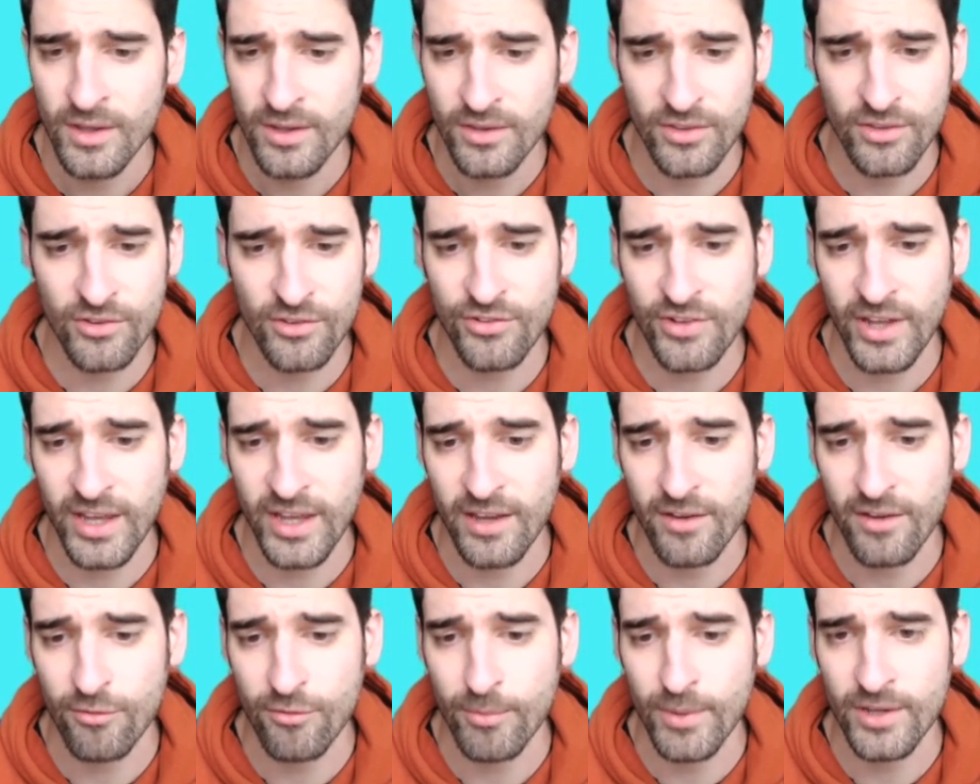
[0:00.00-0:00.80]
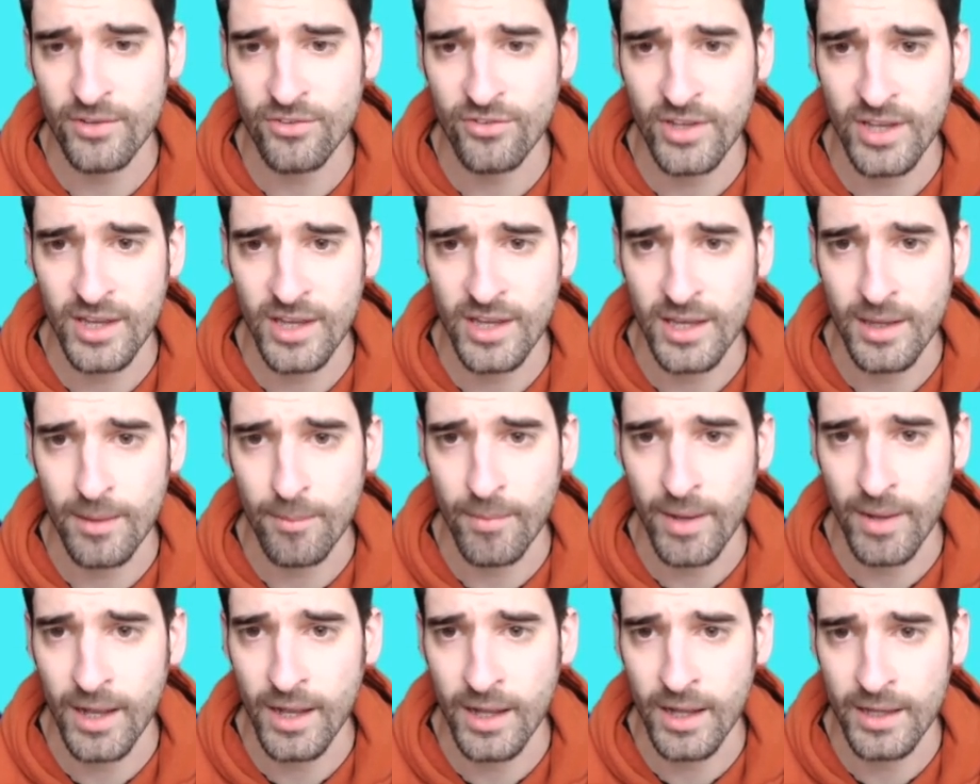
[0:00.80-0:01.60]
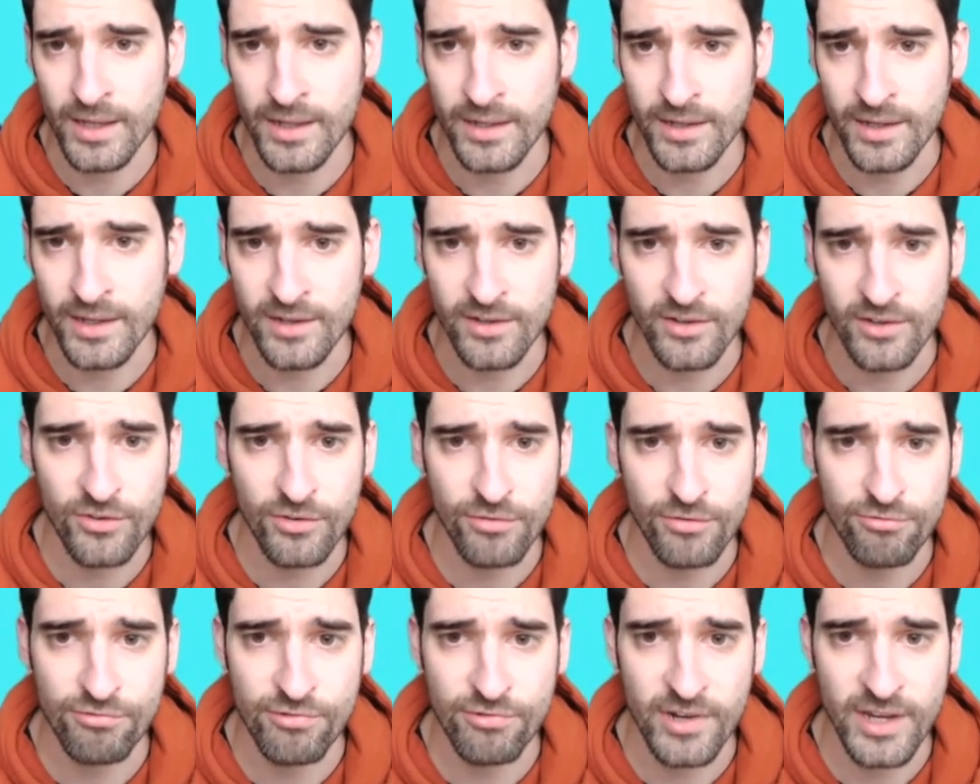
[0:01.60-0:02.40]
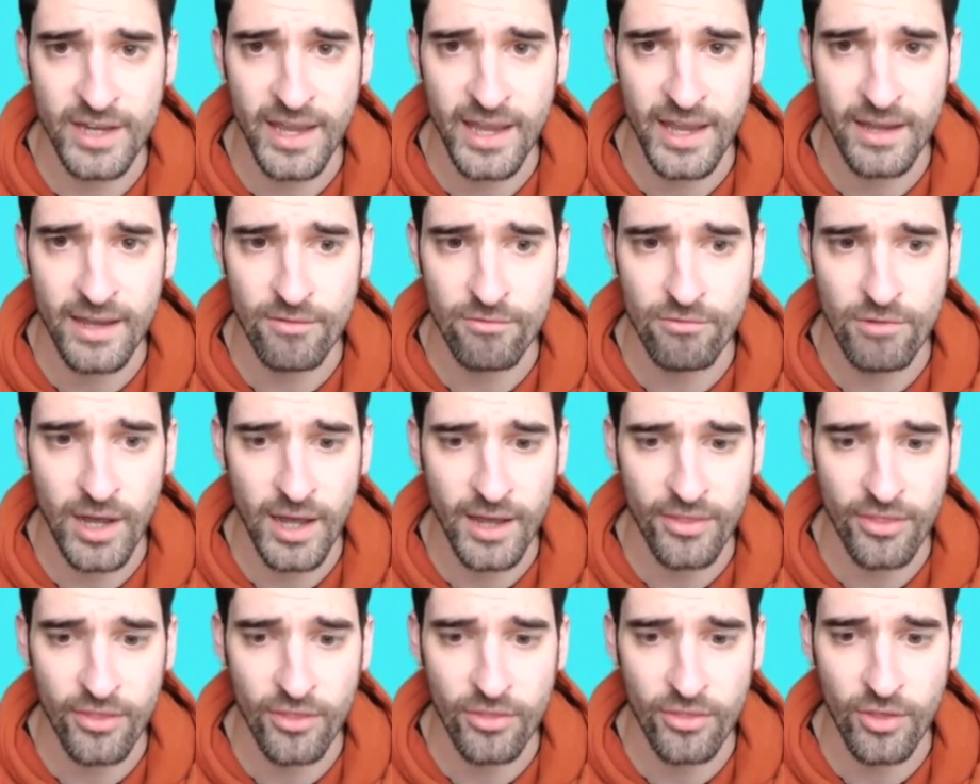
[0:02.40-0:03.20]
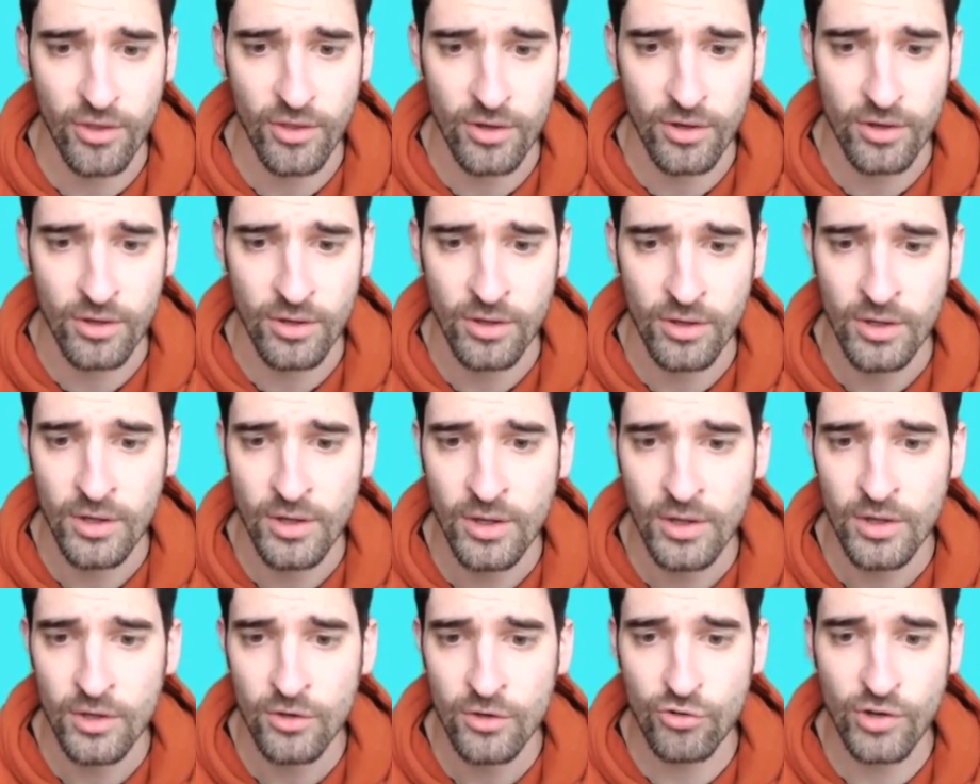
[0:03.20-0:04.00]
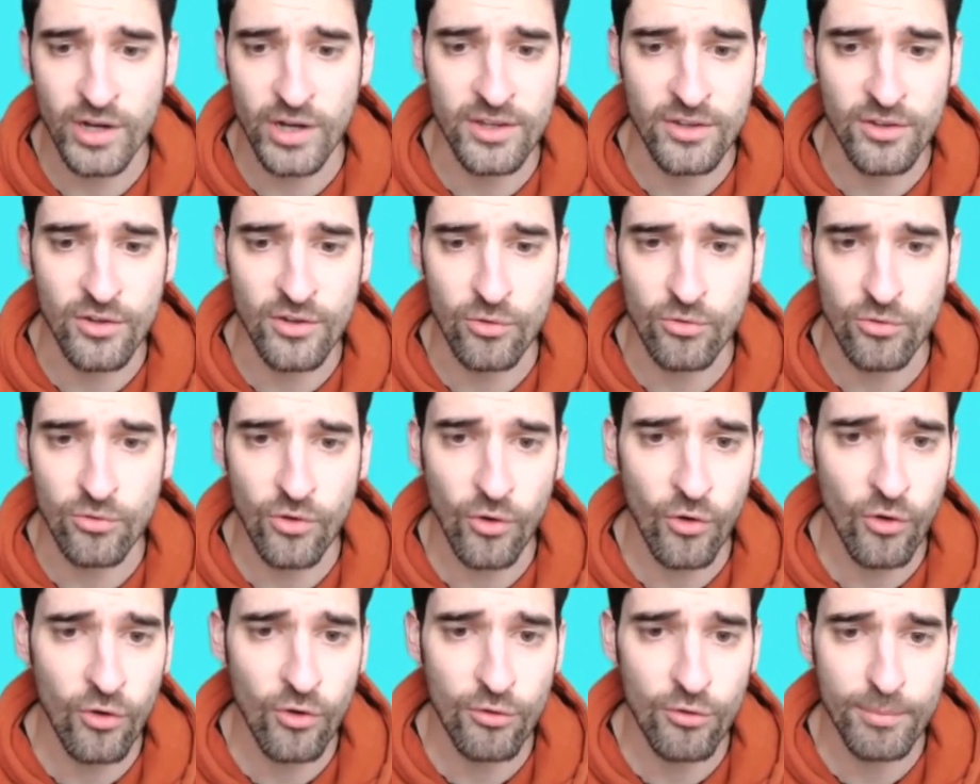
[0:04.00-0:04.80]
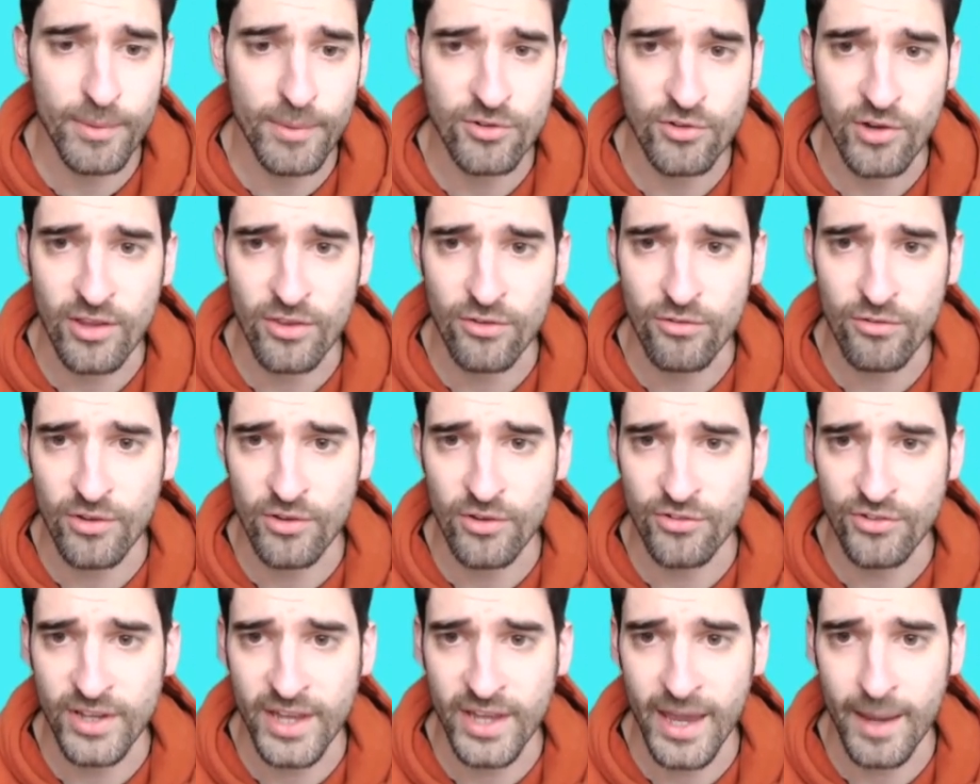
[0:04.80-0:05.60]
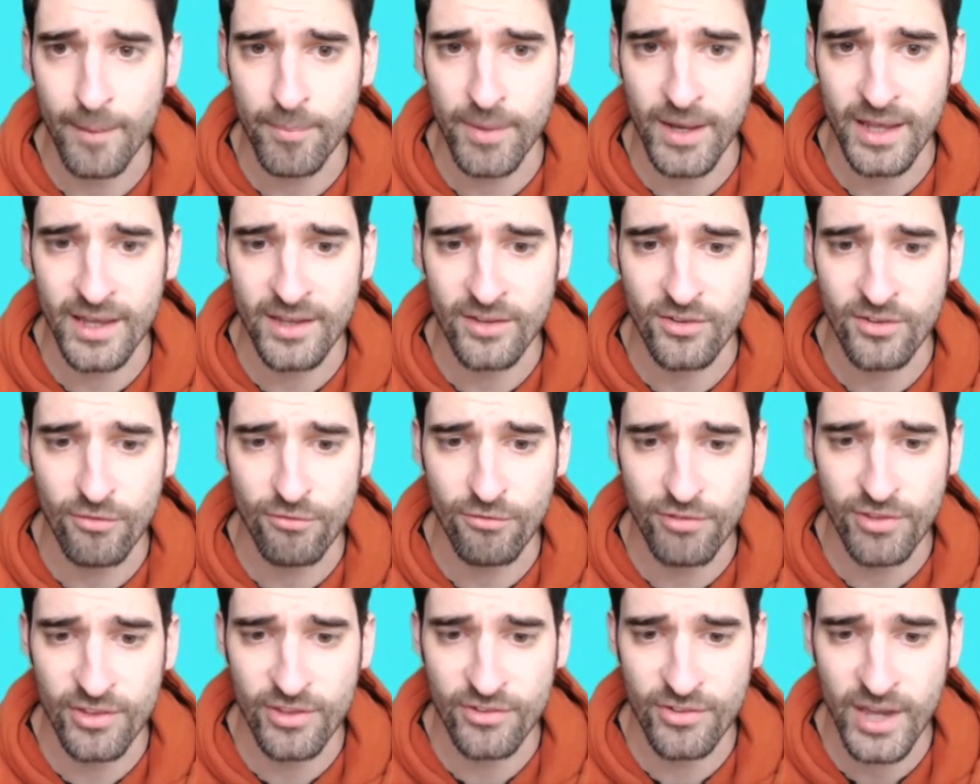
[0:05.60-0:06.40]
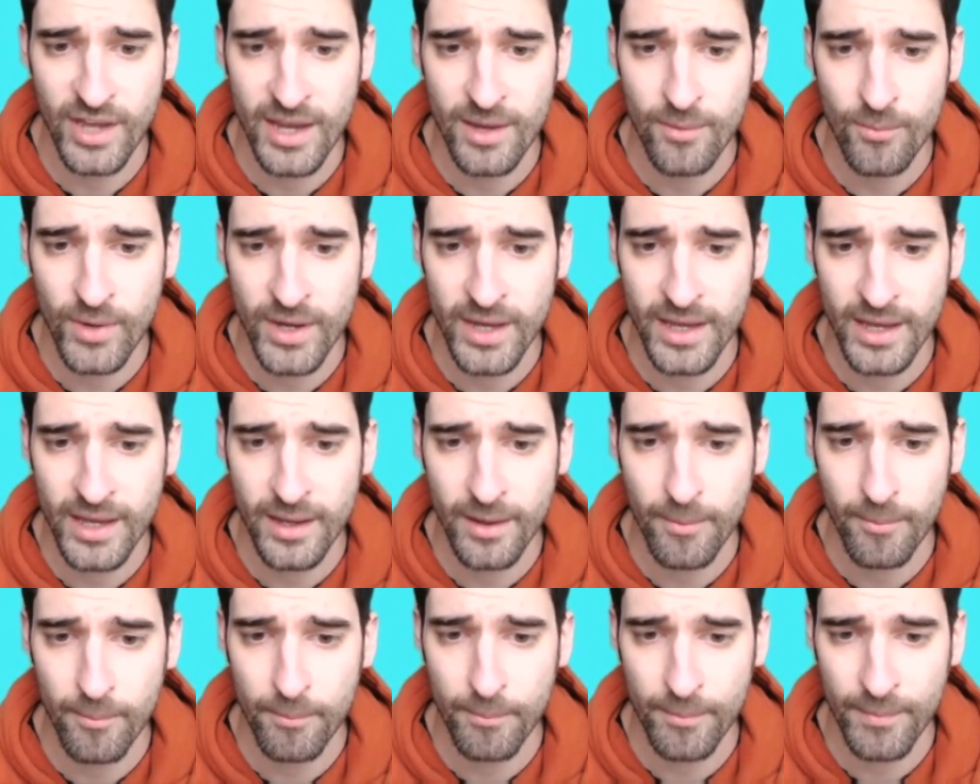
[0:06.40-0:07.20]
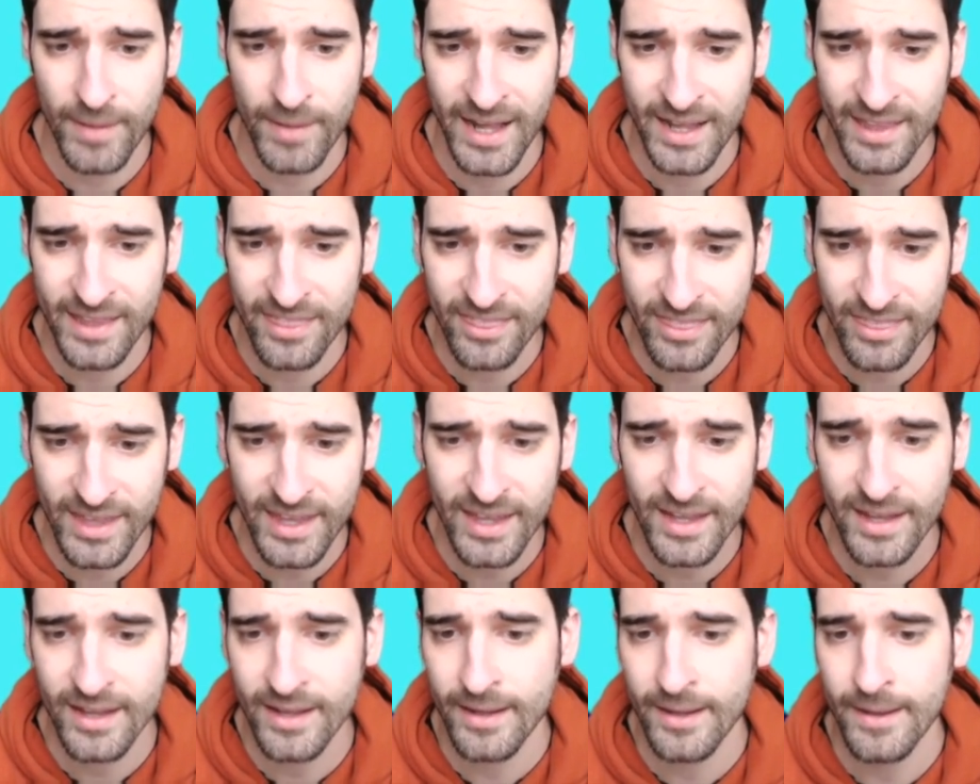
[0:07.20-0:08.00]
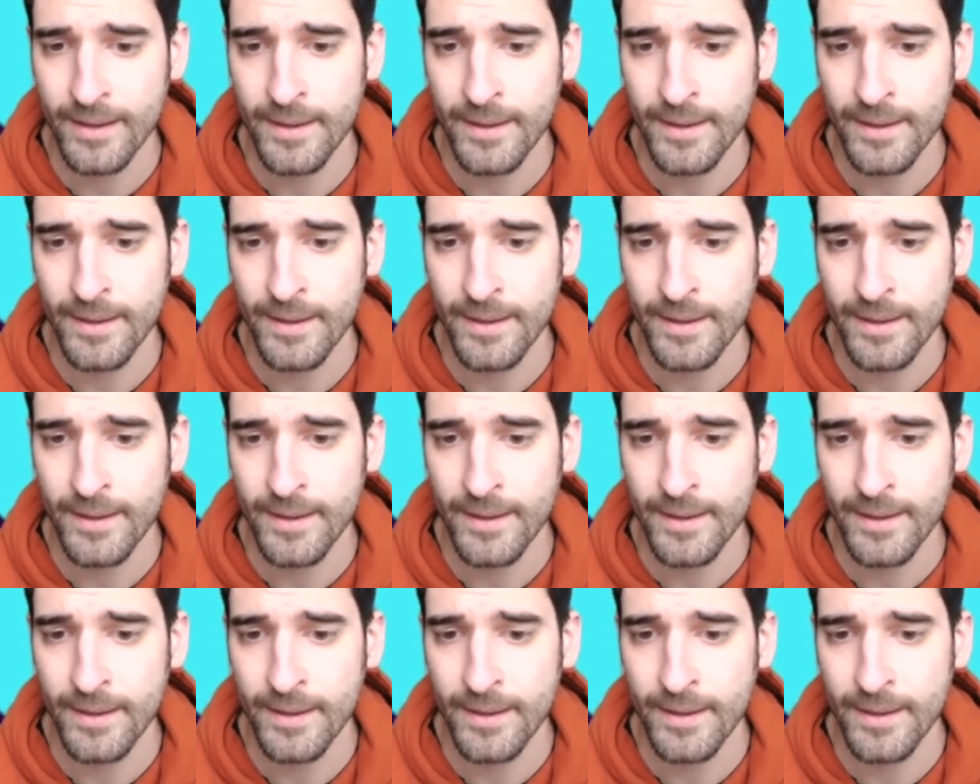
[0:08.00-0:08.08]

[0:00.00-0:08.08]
the state of my team, I needed to free hit rather than try and use all of my transfers to get players in for this game week. I don't